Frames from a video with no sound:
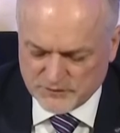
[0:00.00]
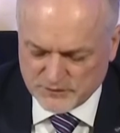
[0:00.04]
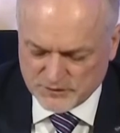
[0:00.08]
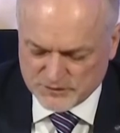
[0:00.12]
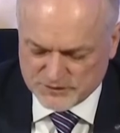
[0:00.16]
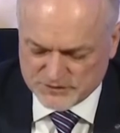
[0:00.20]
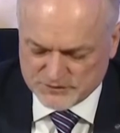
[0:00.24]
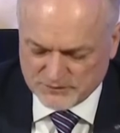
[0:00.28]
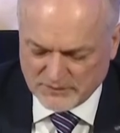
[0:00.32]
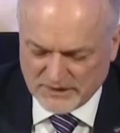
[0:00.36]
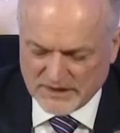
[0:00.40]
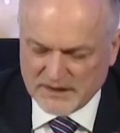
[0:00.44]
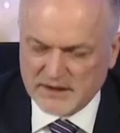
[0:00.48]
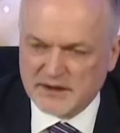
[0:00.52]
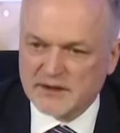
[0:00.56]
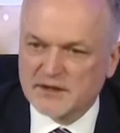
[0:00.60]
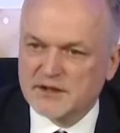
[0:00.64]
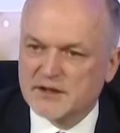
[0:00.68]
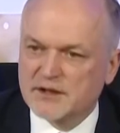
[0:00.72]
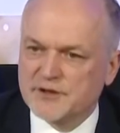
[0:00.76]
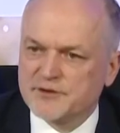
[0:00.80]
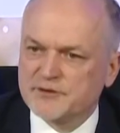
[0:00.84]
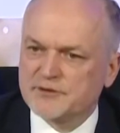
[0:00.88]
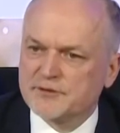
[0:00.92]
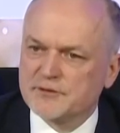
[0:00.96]
to ensure
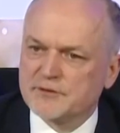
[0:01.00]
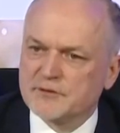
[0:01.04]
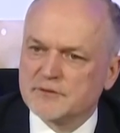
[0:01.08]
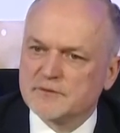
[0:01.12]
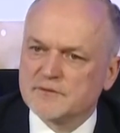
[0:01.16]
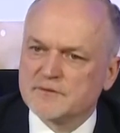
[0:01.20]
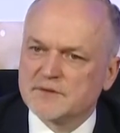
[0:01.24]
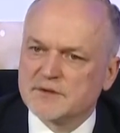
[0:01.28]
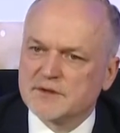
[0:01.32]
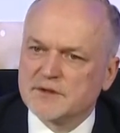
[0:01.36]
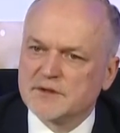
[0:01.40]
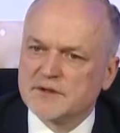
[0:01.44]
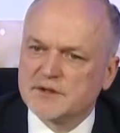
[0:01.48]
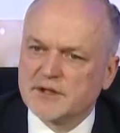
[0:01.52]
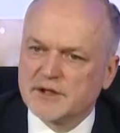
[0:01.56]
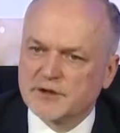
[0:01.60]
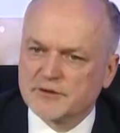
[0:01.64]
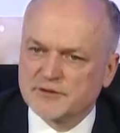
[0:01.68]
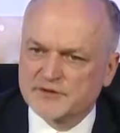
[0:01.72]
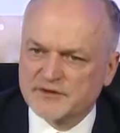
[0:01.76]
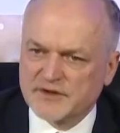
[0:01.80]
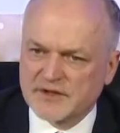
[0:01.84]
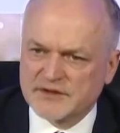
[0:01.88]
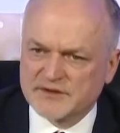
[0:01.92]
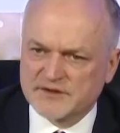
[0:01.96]
that we have
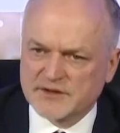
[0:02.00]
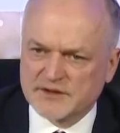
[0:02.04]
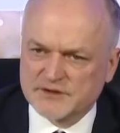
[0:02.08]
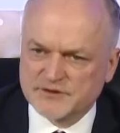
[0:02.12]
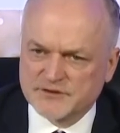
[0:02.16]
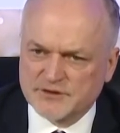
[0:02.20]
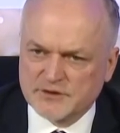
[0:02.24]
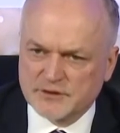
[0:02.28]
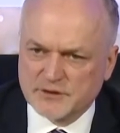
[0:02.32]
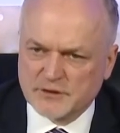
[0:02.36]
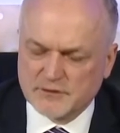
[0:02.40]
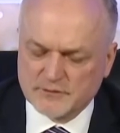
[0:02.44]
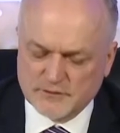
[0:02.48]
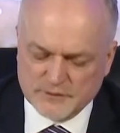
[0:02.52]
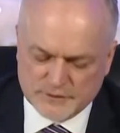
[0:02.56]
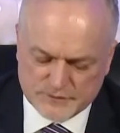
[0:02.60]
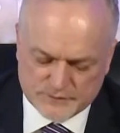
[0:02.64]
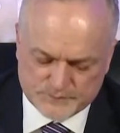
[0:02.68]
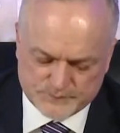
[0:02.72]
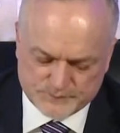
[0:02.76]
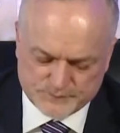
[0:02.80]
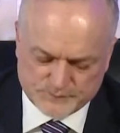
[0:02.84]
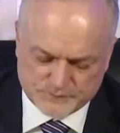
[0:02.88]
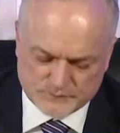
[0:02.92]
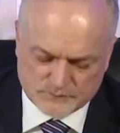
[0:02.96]
a
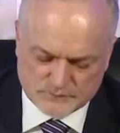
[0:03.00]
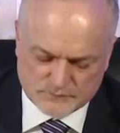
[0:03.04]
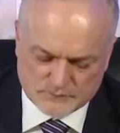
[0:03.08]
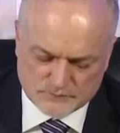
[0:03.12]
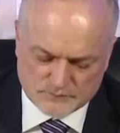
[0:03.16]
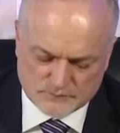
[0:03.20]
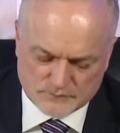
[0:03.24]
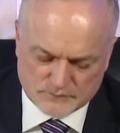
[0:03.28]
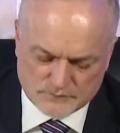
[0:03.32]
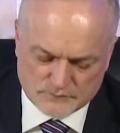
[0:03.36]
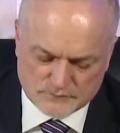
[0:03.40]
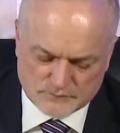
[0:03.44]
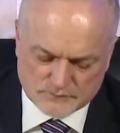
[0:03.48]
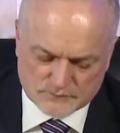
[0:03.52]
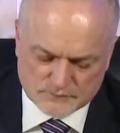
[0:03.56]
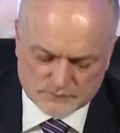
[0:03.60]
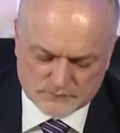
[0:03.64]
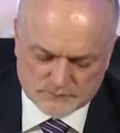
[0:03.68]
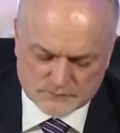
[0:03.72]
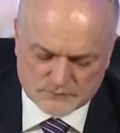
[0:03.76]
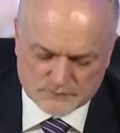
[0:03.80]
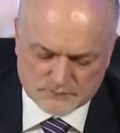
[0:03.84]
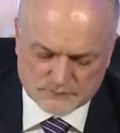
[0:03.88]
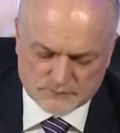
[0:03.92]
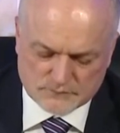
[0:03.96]
margin
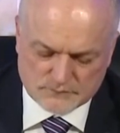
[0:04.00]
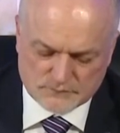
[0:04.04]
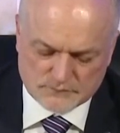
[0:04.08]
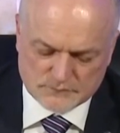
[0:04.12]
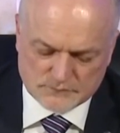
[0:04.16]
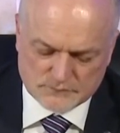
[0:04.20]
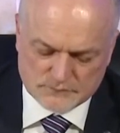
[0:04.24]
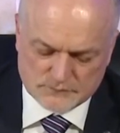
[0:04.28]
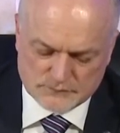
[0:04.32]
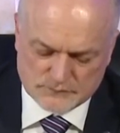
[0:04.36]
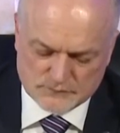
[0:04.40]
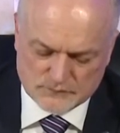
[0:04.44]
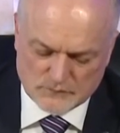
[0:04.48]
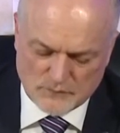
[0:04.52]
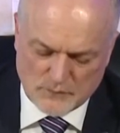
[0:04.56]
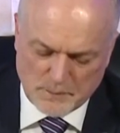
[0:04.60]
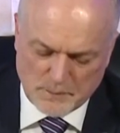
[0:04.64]
for error or